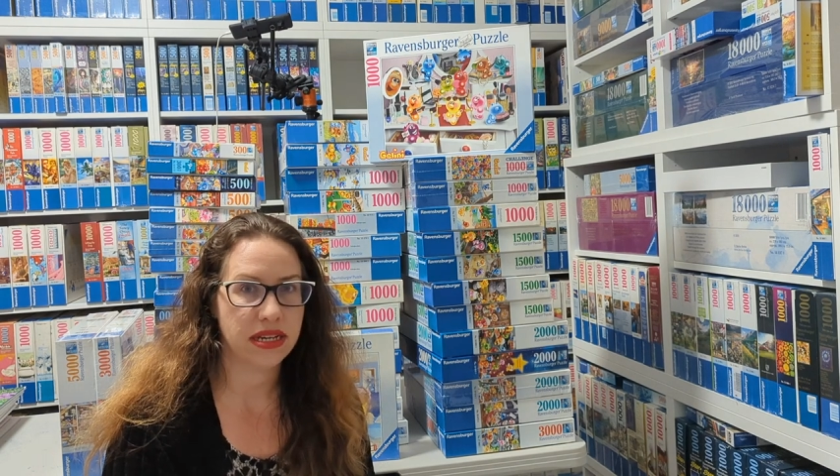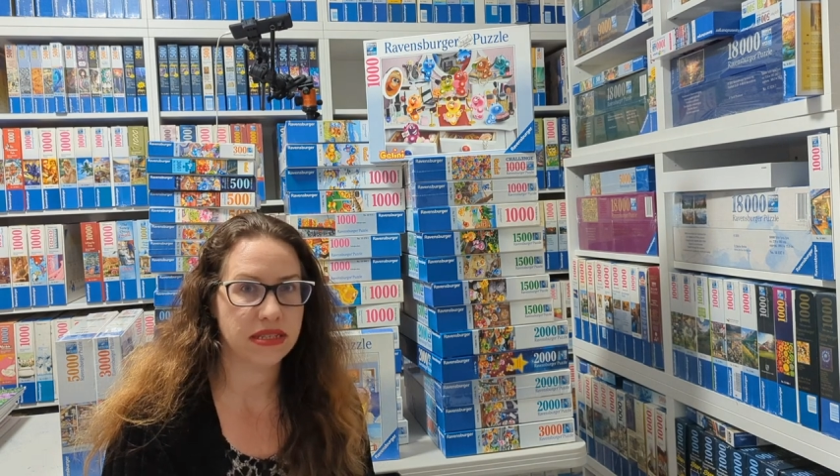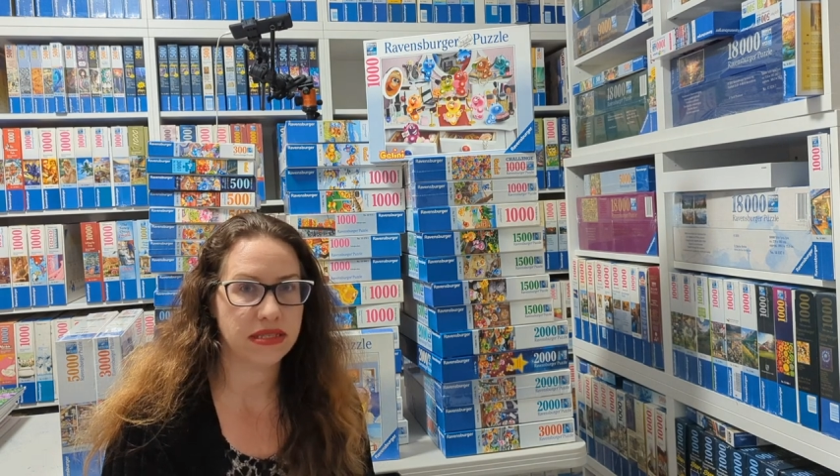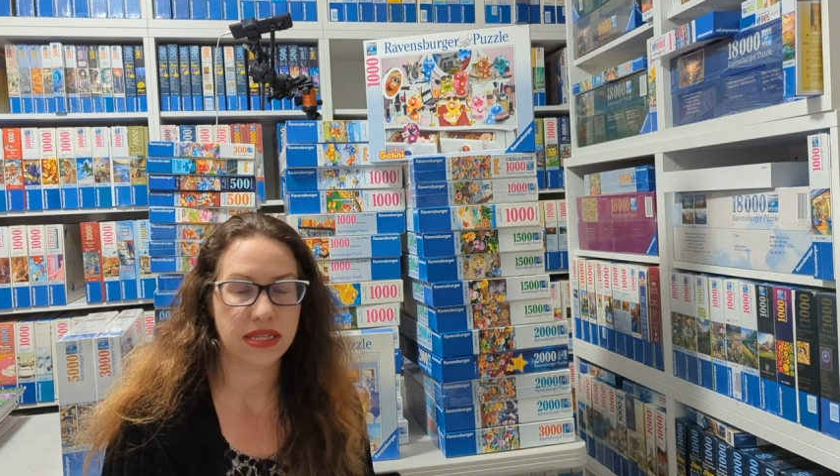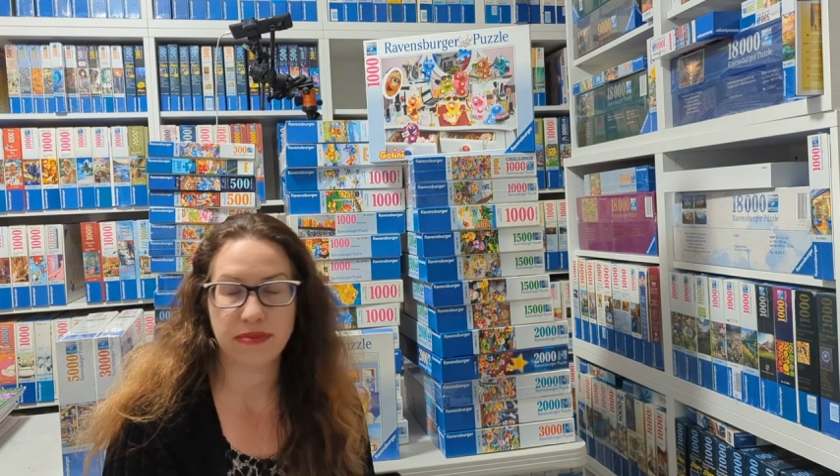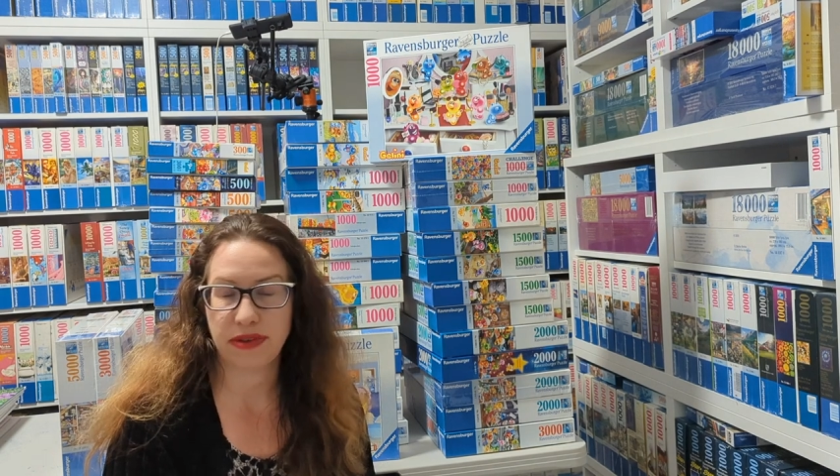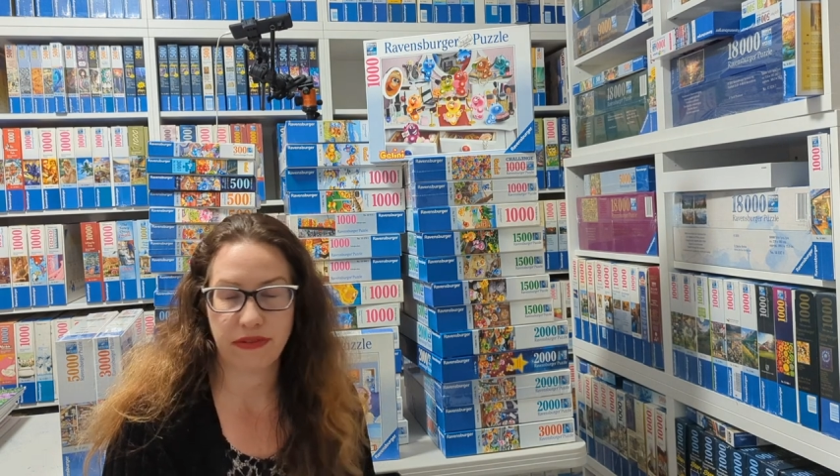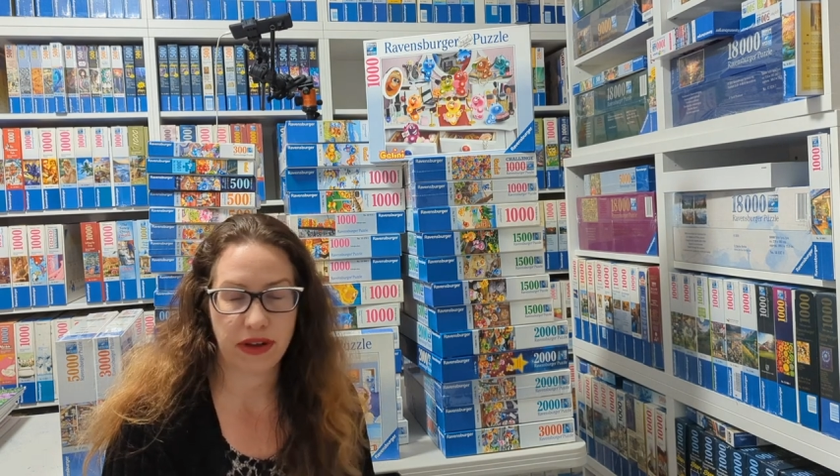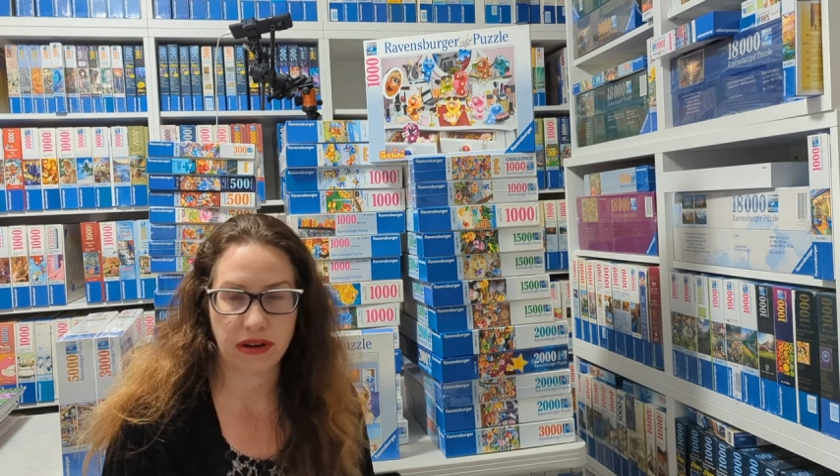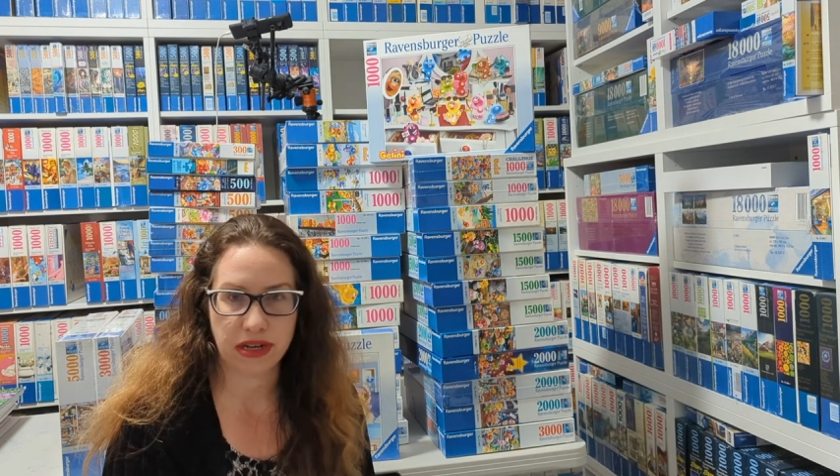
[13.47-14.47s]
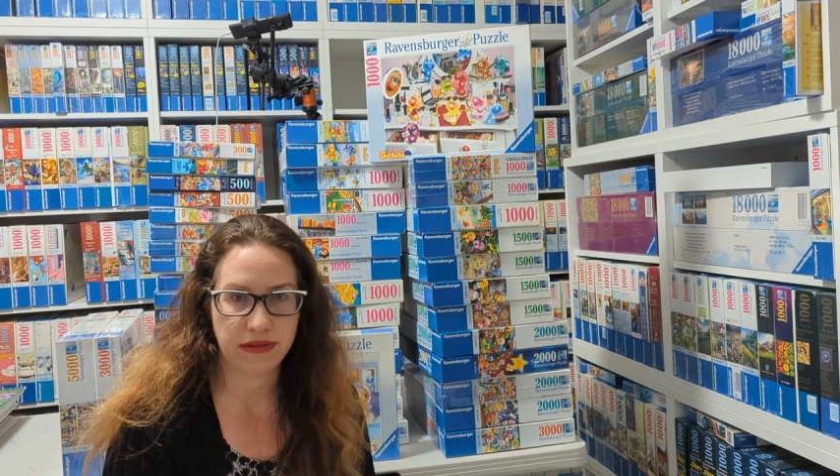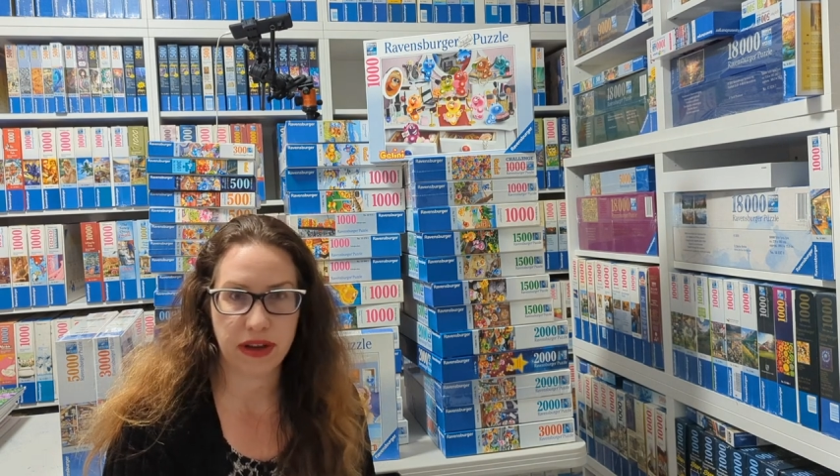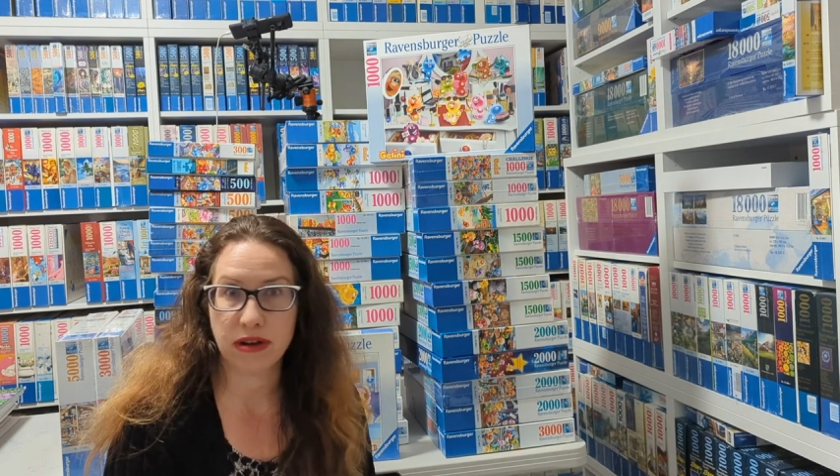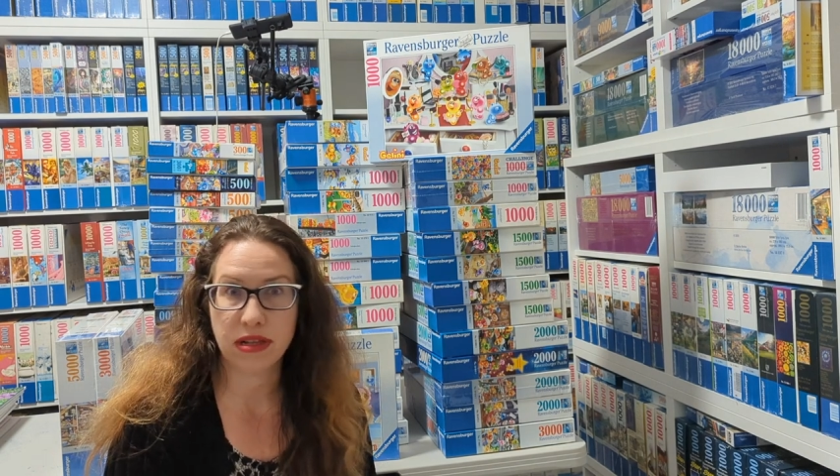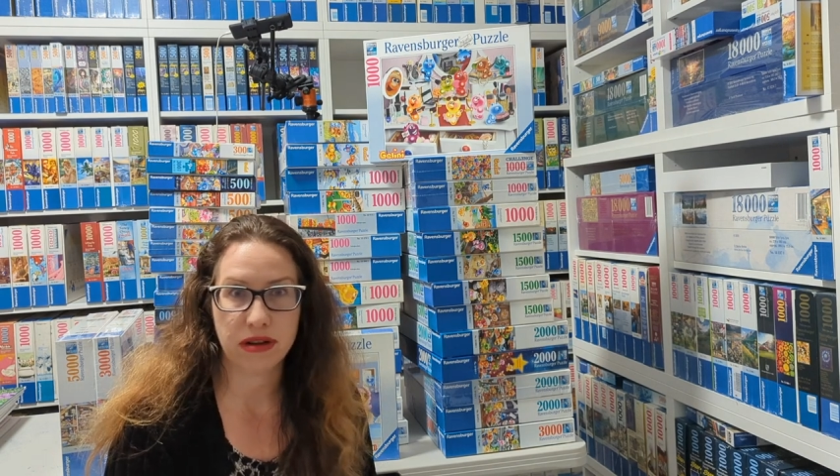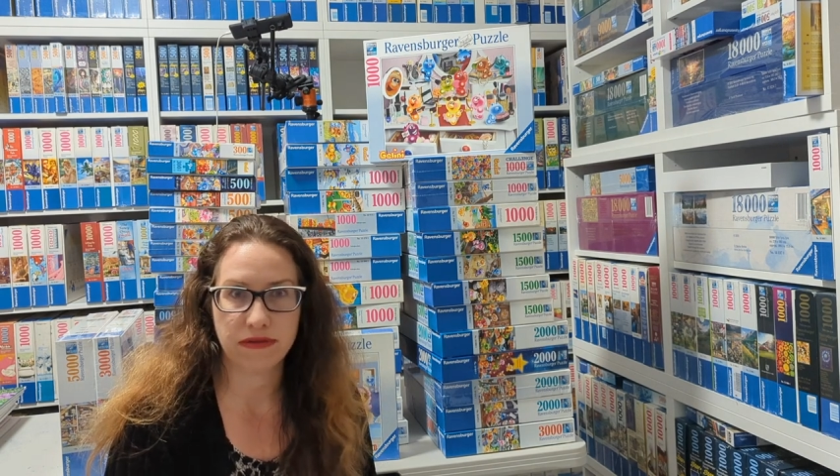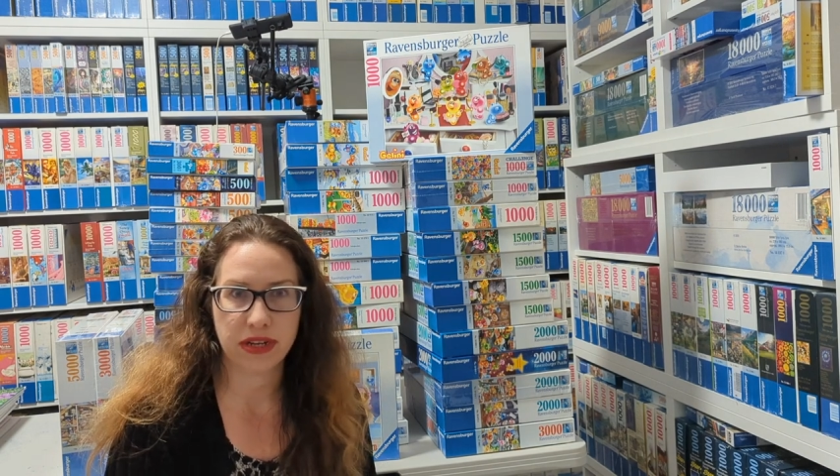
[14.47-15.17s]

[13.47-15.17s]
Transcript: it's going to be a very, very long